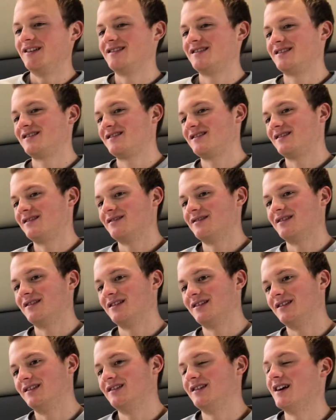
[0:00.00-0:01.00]
it's
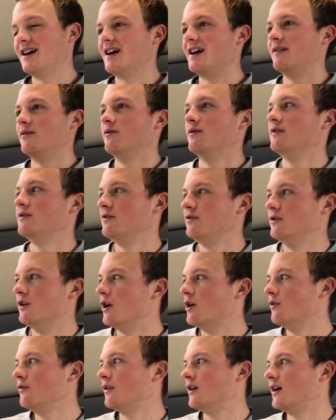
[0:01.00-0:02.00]
yeah, you
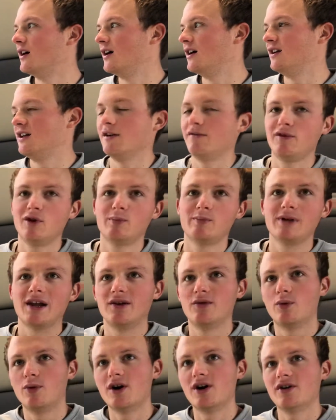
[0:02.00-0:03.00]
know, giving a
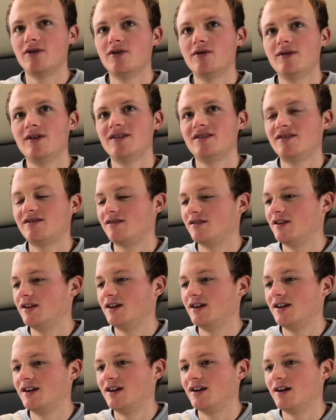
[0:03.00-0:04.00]
plant water is
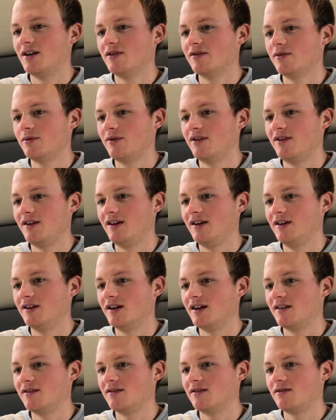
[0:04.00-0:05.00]
also a thing
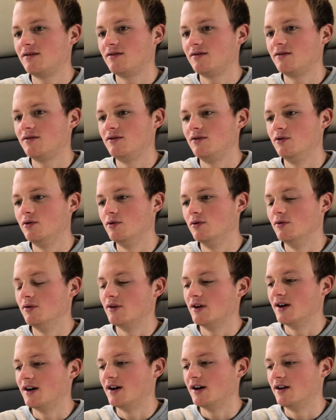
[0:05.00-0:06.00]
that
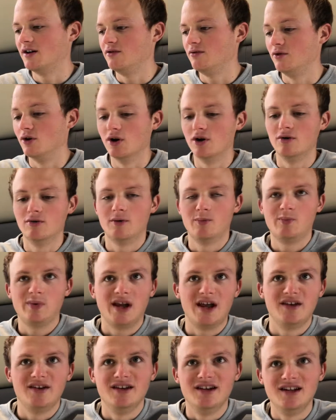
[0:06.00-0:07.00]
you know a
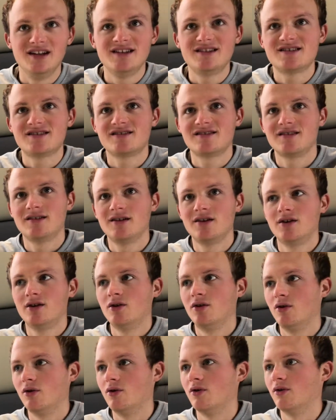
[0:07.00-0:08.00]
plant needs,
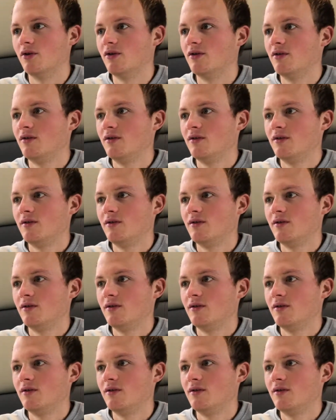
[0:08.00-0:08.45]
or